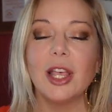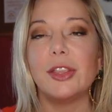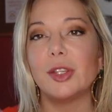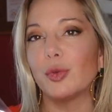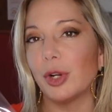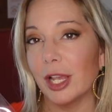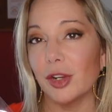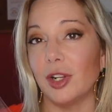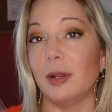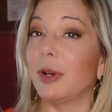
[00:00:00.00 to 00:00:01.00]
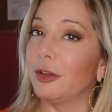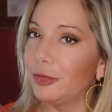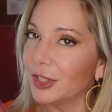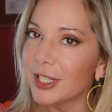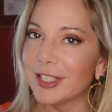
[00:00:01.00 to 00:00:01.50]
These were actually my
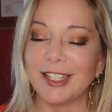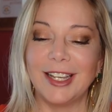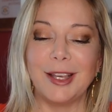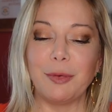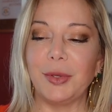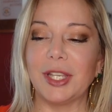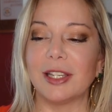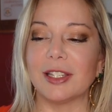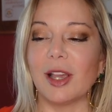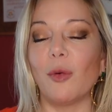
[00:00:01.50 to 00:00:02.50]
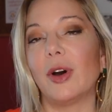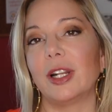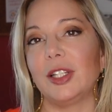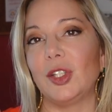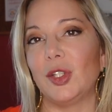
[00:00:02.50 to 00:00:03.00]
first because I wanted